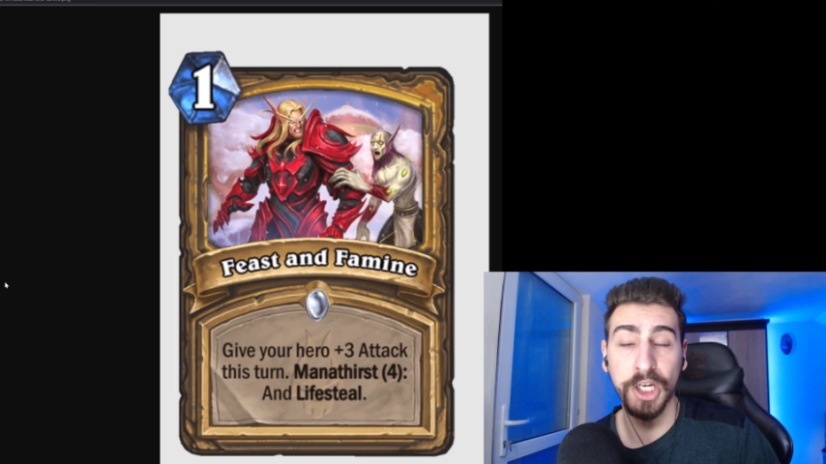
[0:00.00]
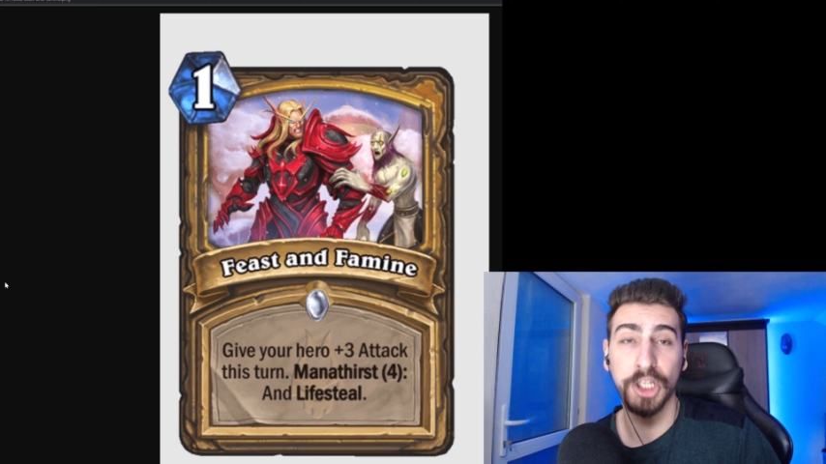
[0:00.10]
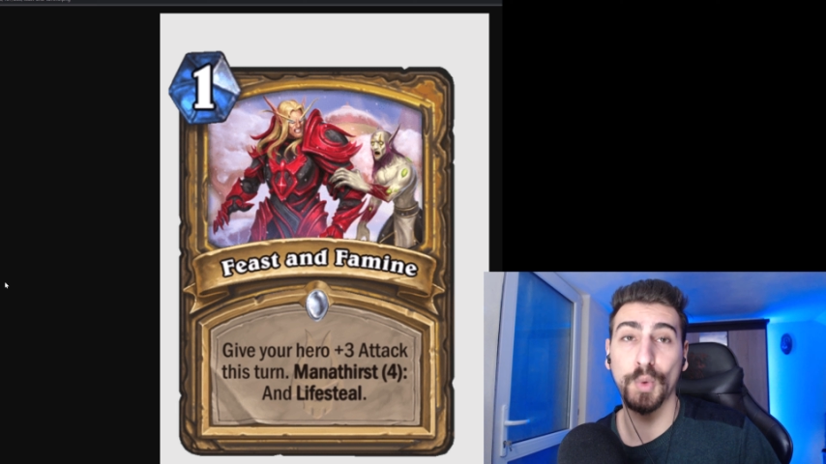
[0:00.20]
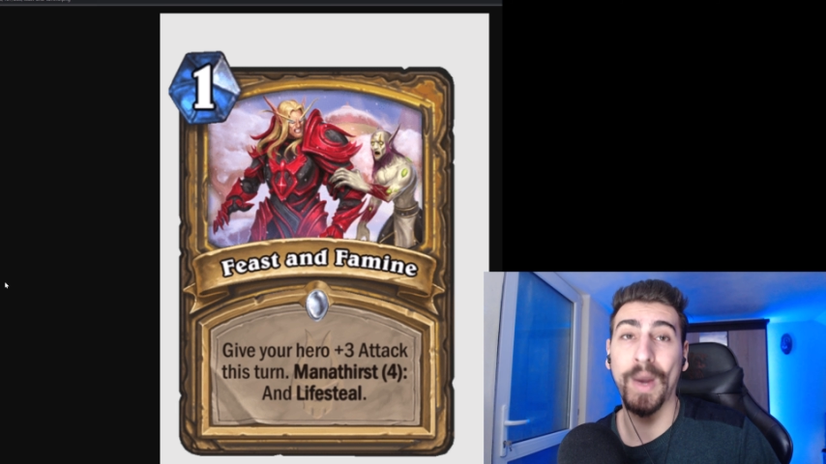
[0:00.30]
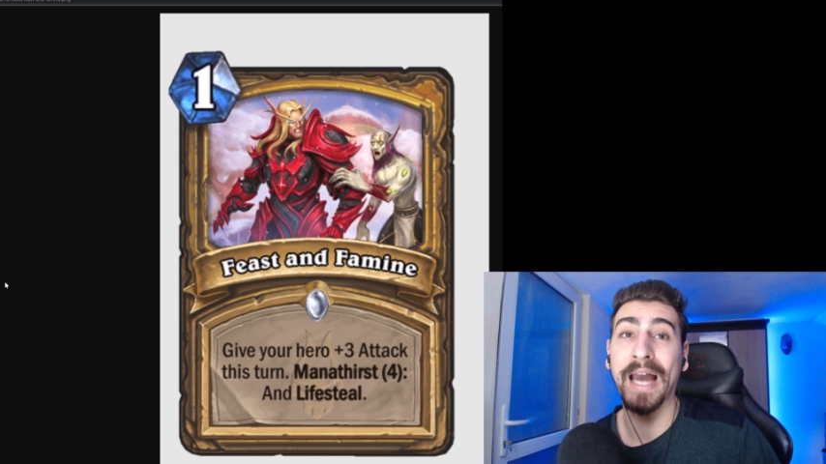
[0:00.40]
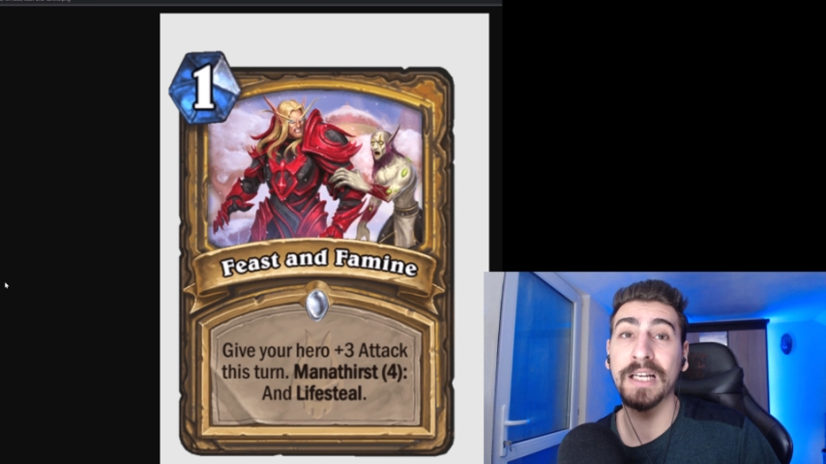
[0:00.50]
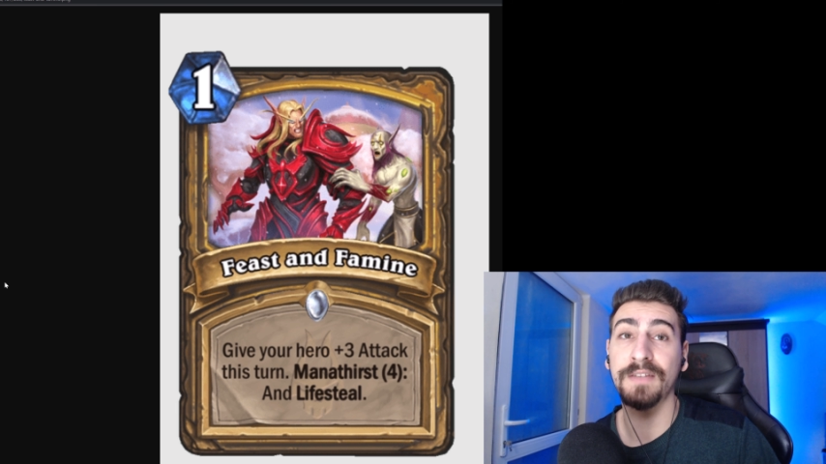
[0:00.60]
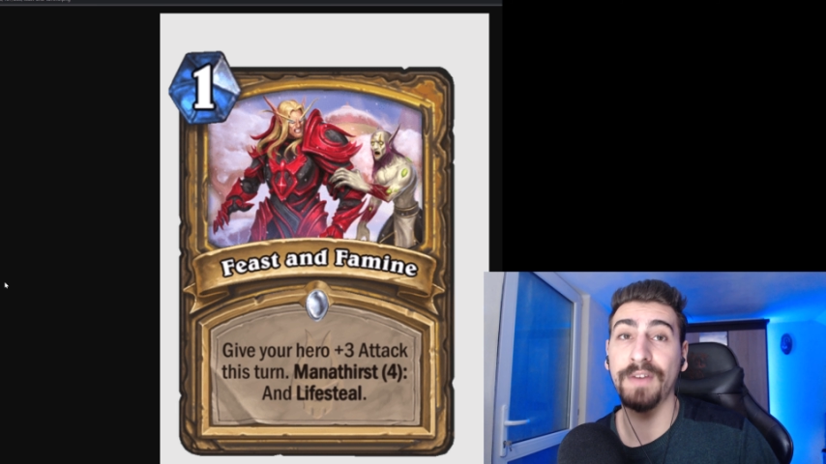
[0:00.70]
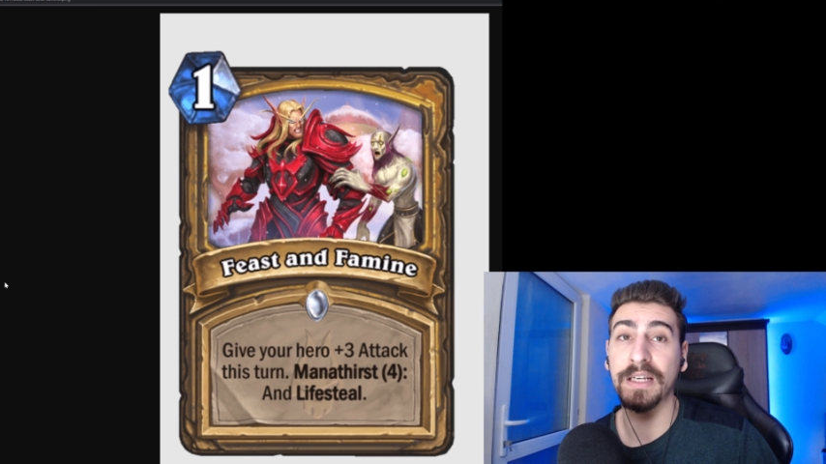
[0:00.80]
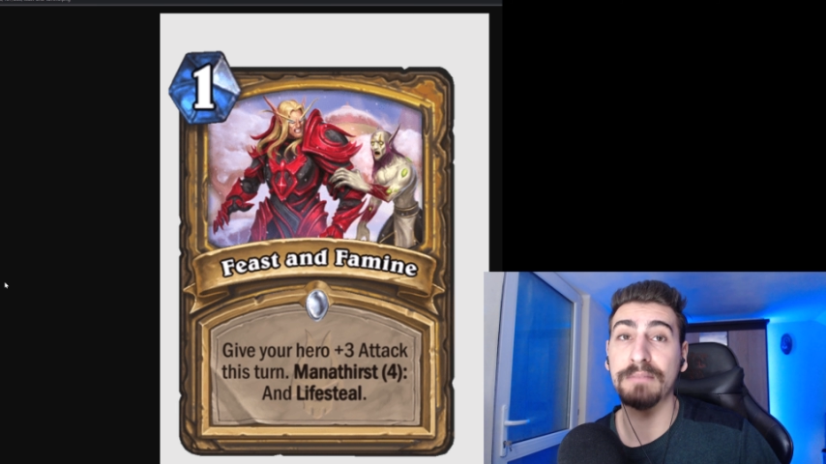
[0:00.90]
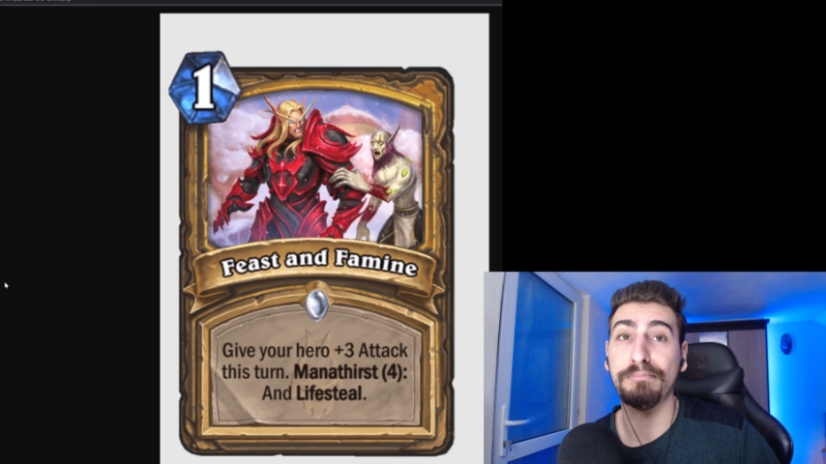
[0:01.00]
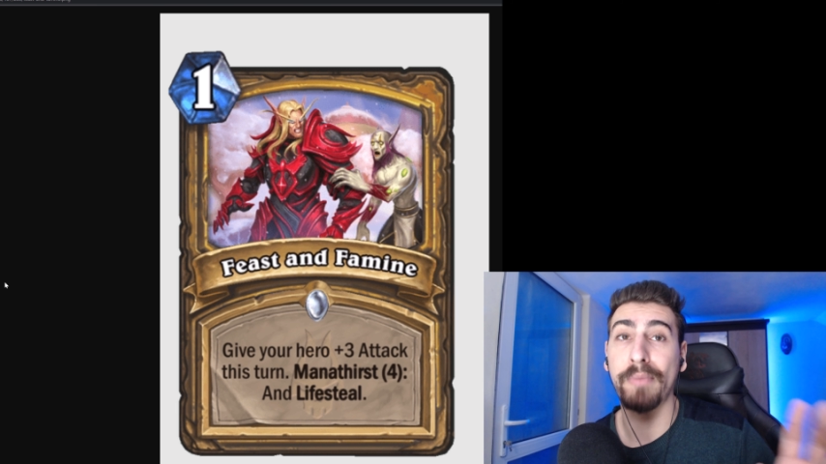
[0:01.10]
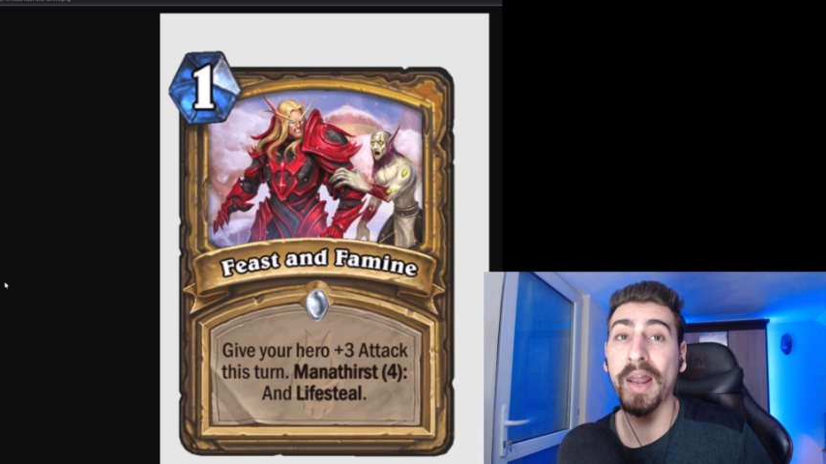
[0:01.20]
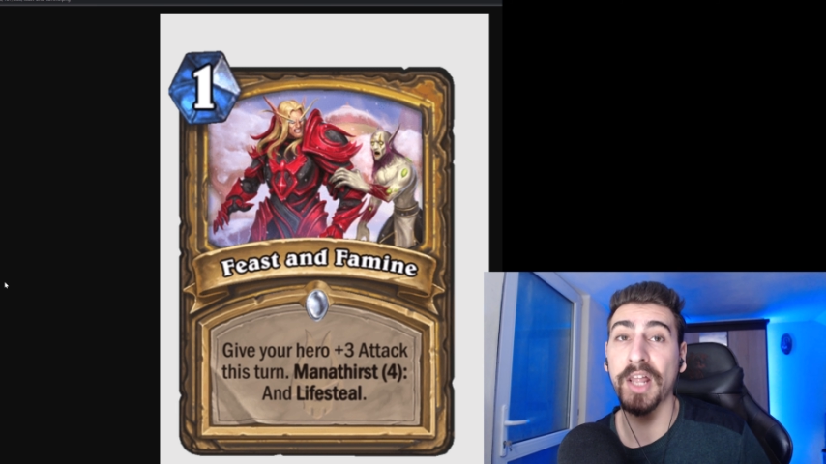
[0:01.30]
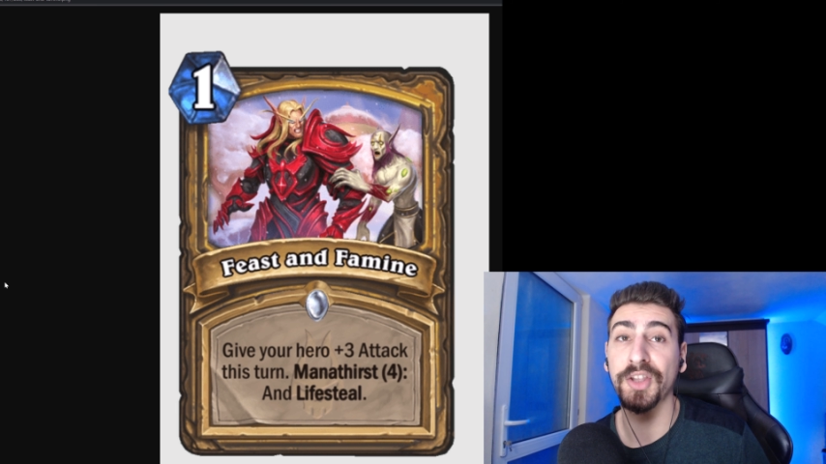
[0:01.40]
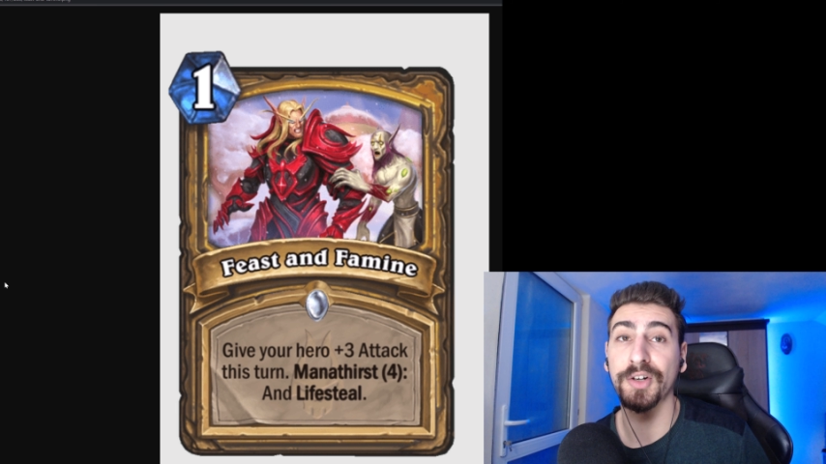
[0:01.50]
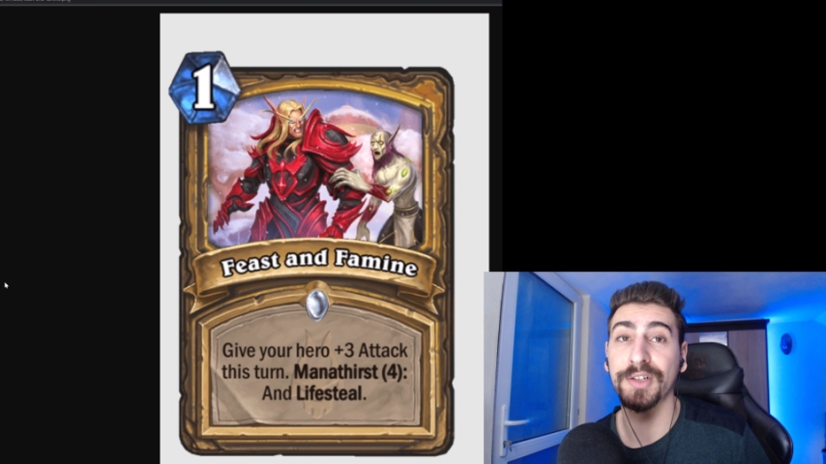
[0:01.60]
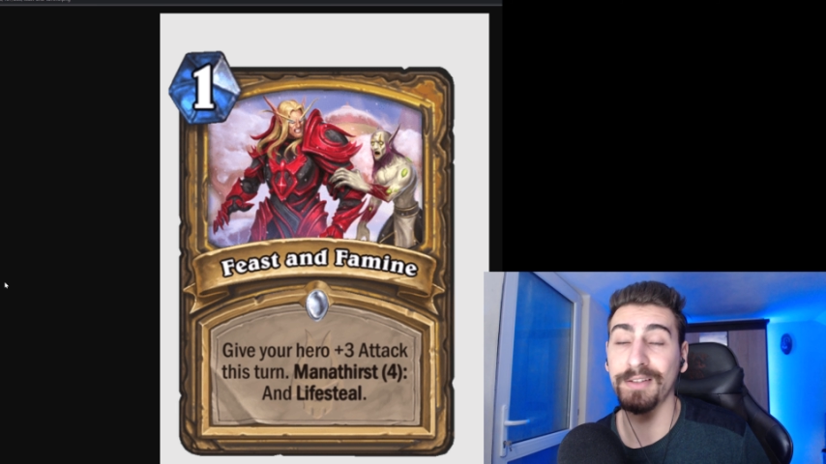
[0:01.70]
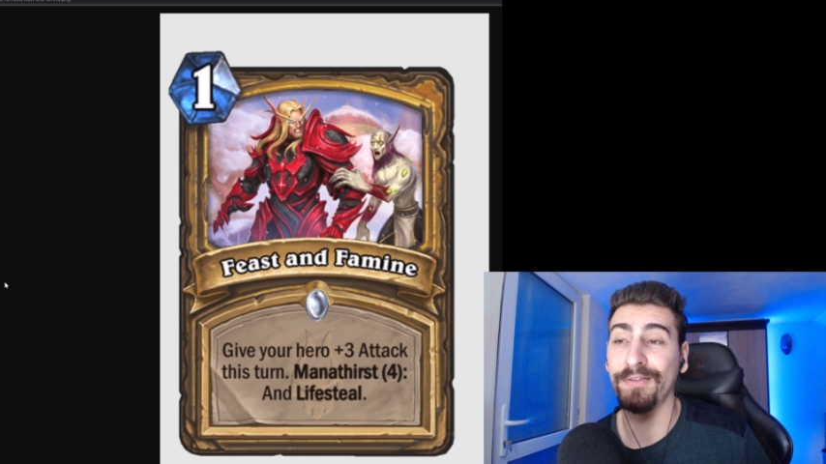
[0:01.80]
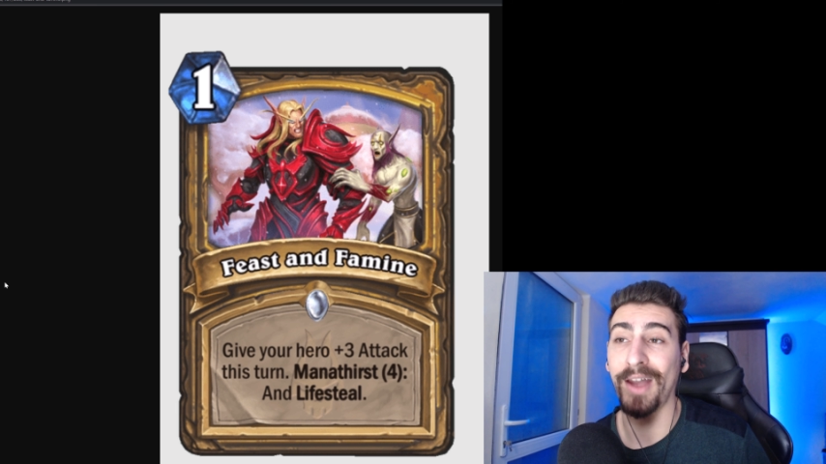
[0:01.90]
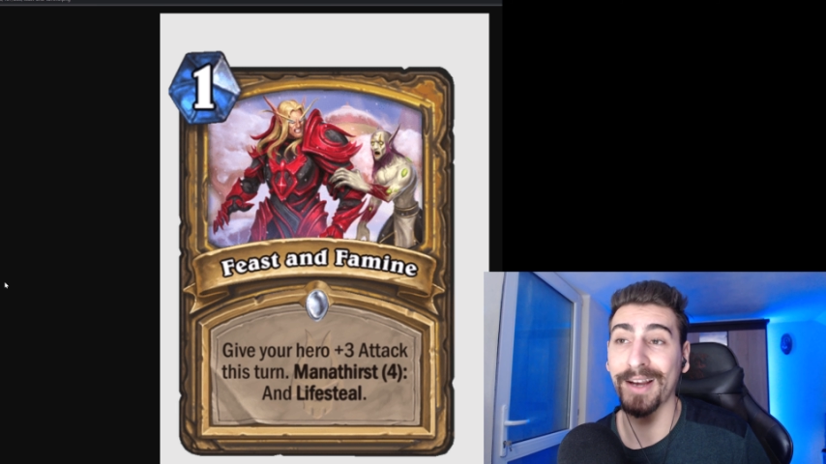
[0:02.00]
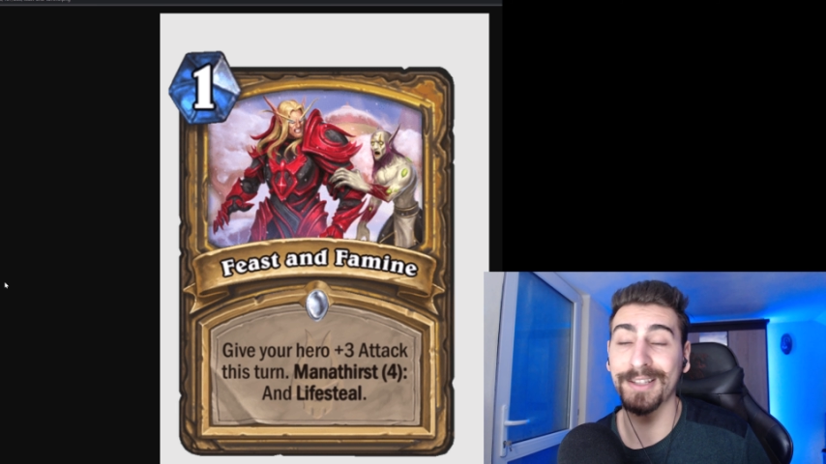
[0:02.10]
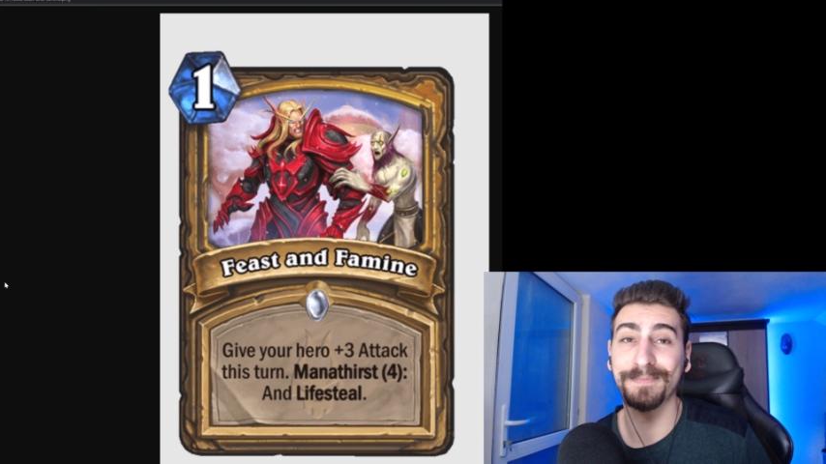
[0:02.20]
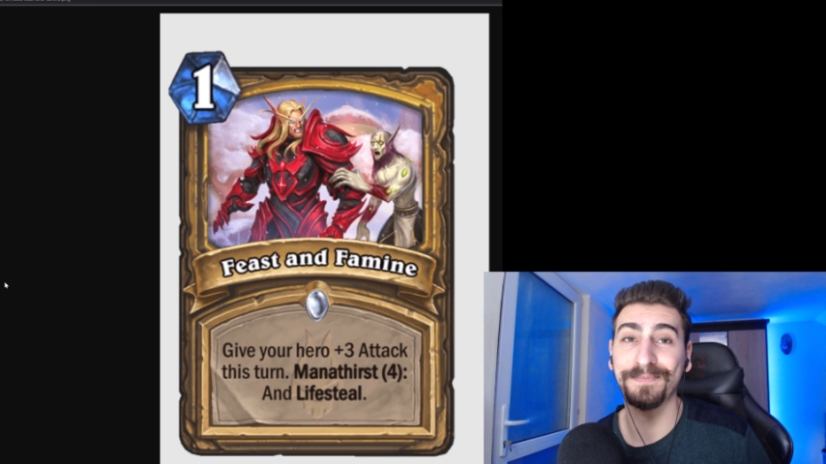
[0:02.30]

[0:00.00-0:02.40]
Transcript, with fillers: to activate the Mana Thirst effect.